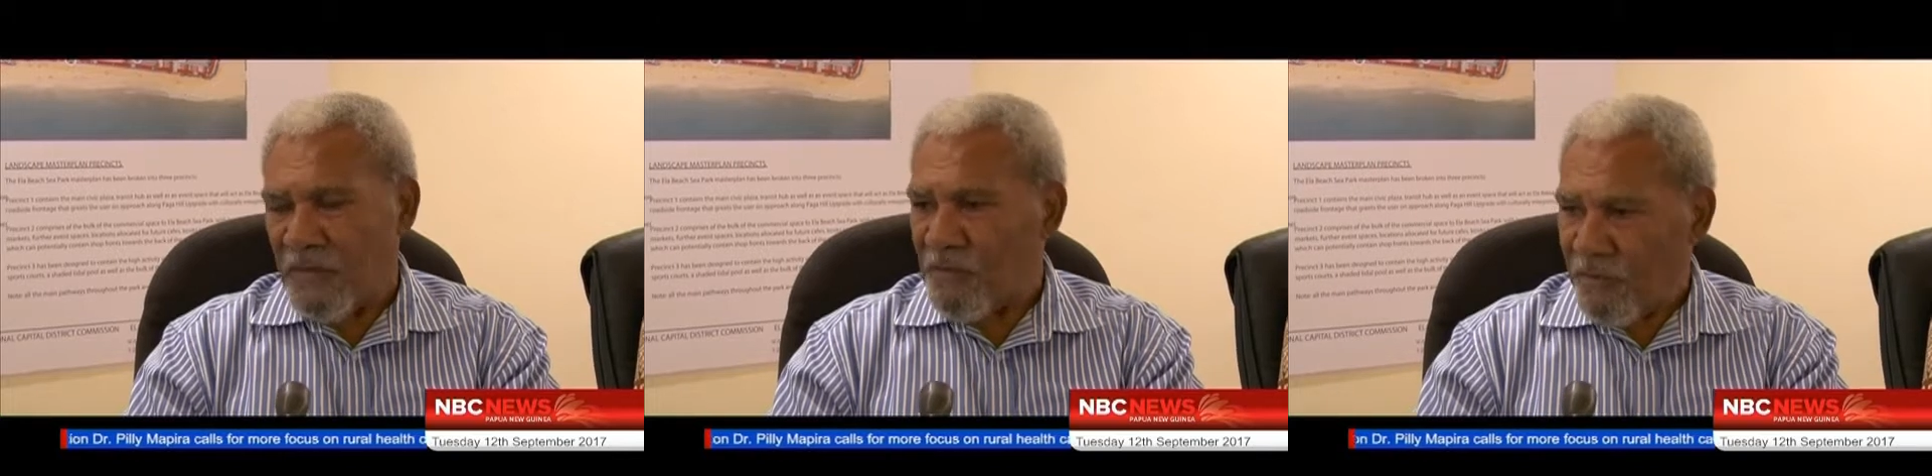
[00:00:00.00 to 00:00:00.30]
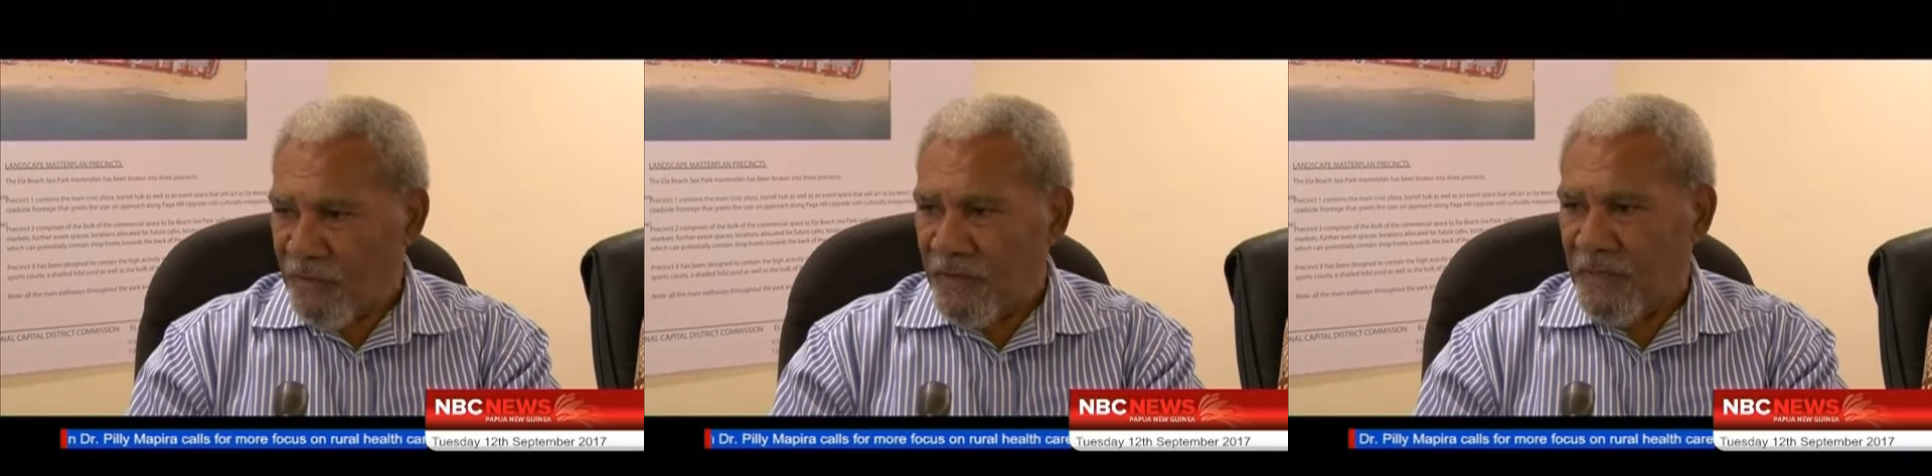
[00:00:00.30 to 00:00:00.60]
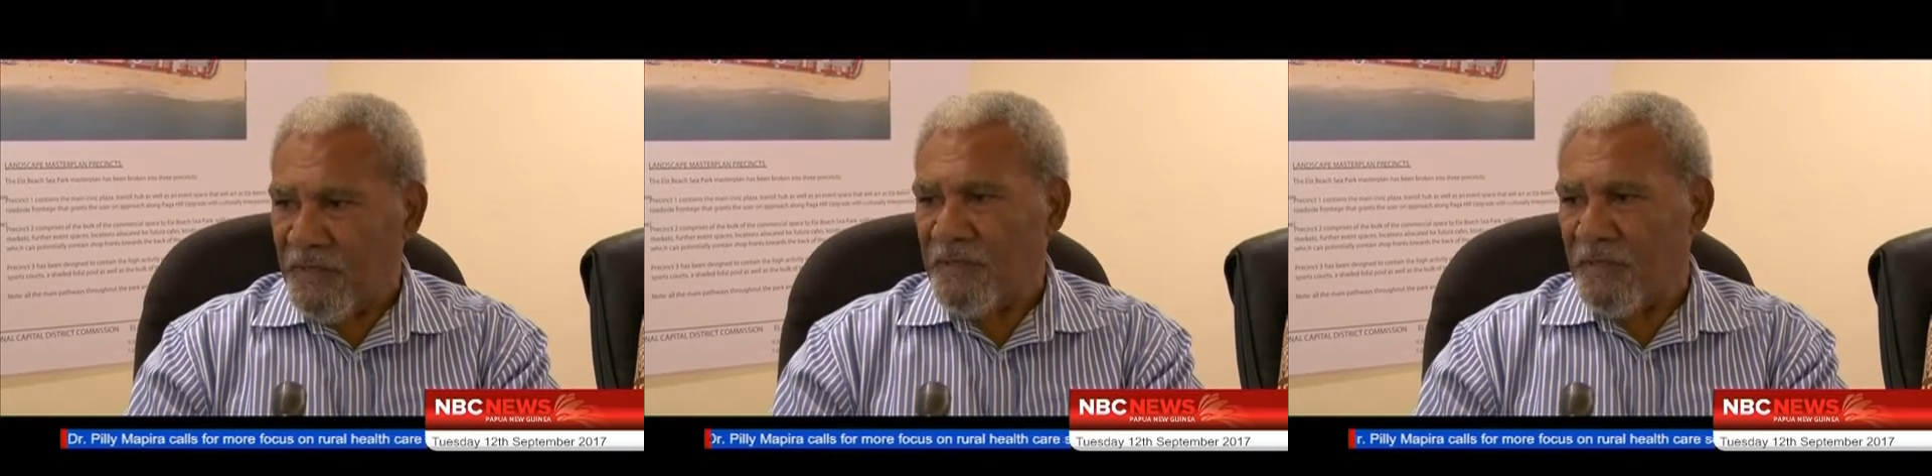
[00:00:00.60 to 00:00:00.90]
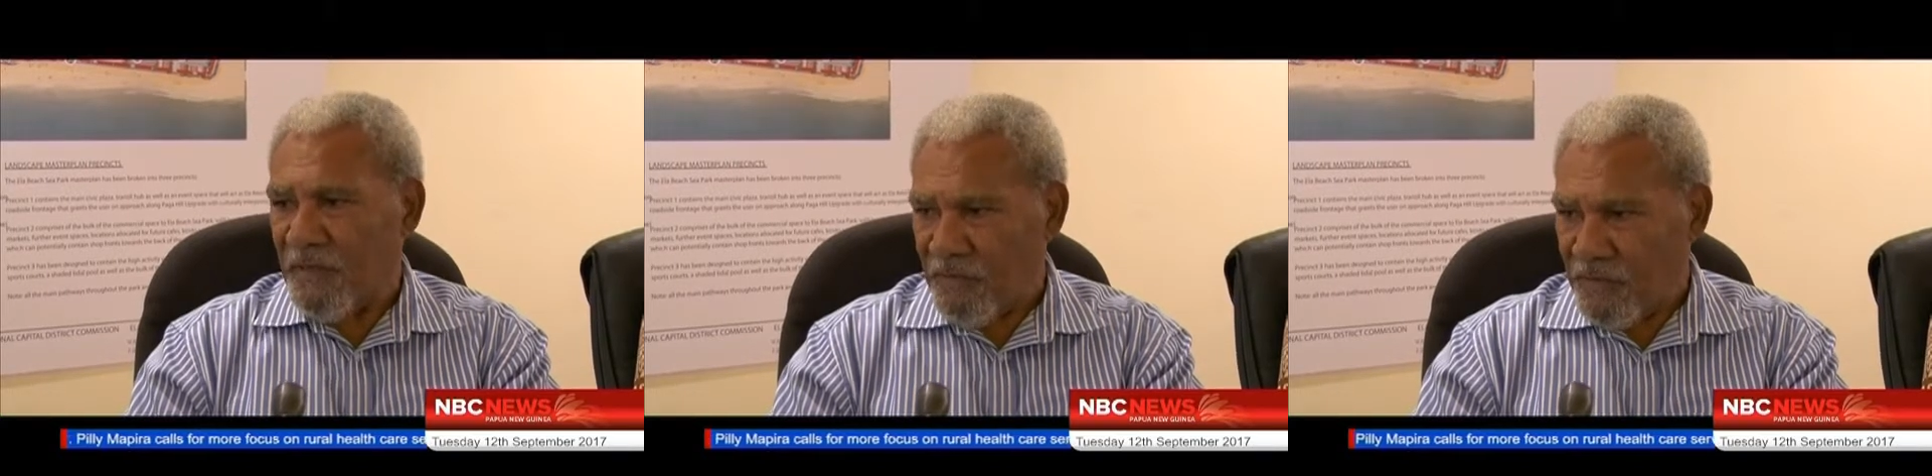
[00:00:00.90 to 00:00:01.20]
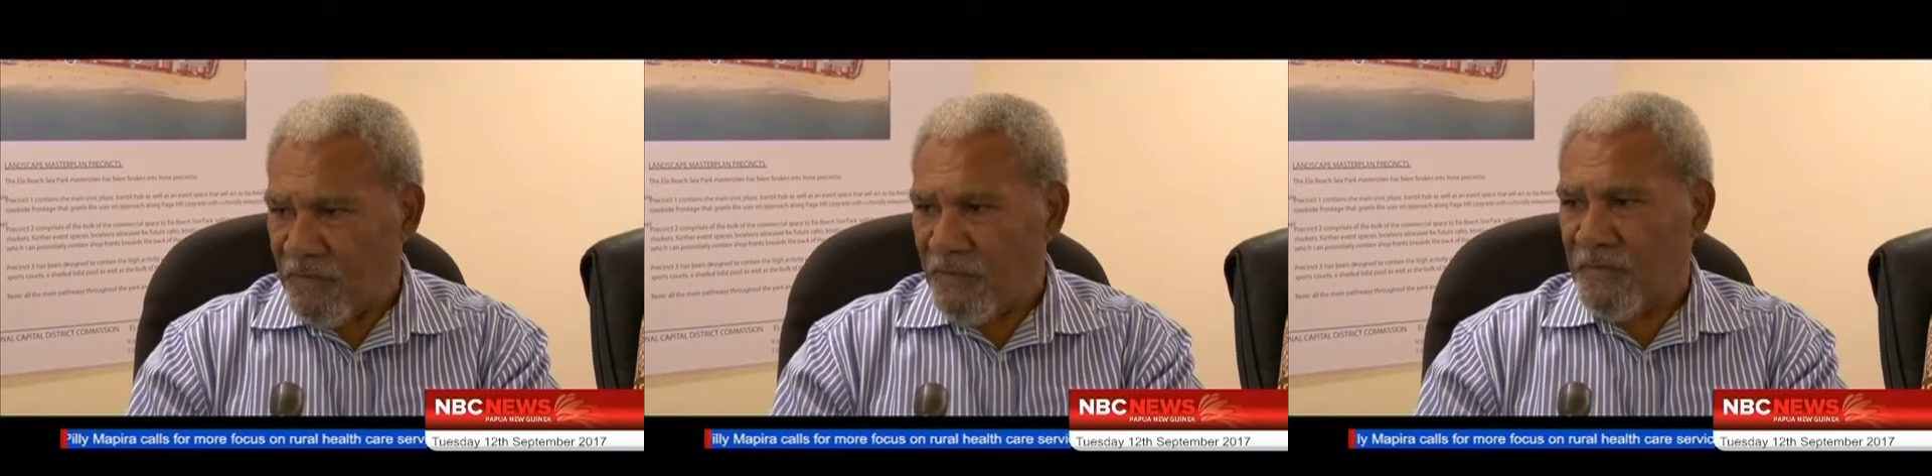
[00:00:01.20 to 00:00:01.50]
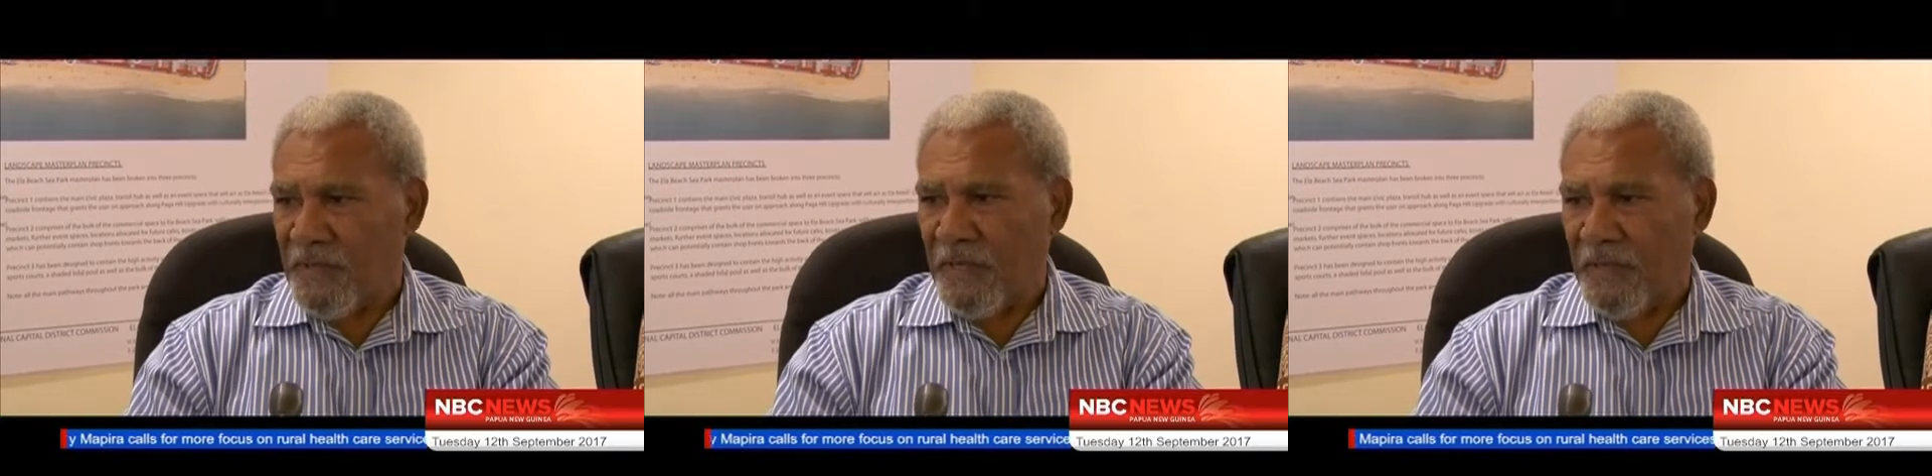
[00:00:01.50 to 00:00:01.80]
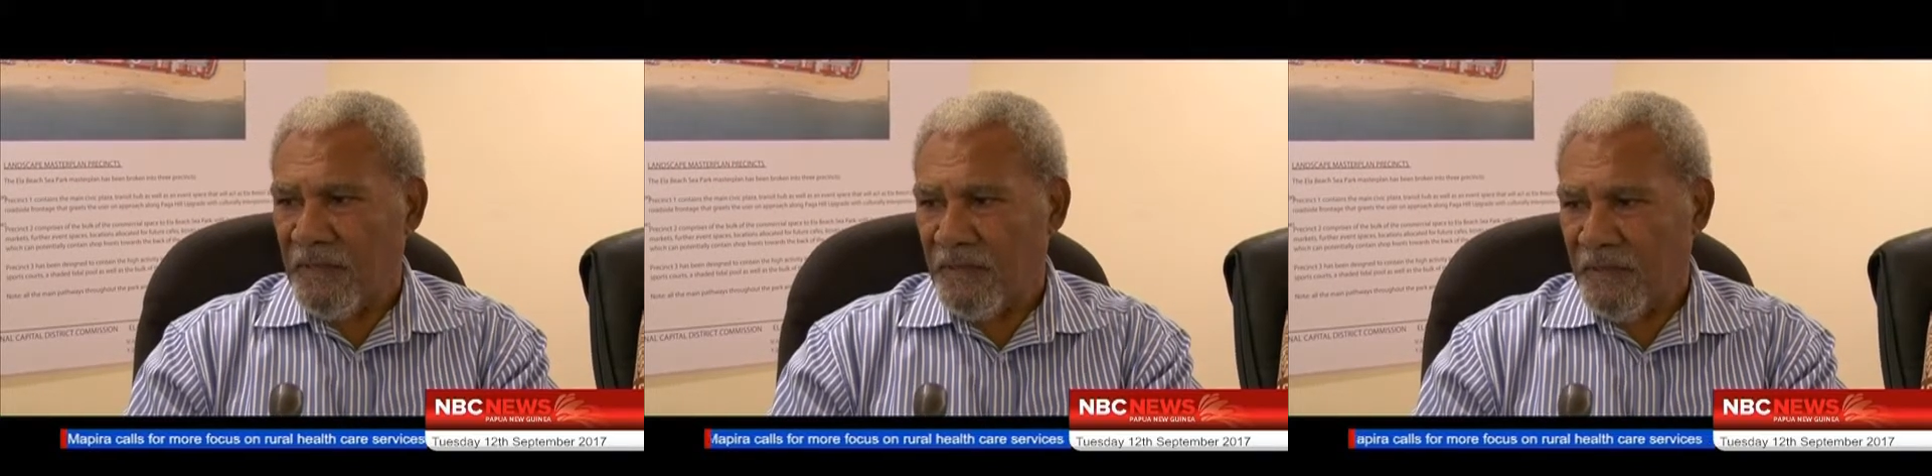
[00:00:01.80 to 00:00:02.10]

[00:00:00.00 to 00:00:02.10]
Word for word: destroyed institutions of state,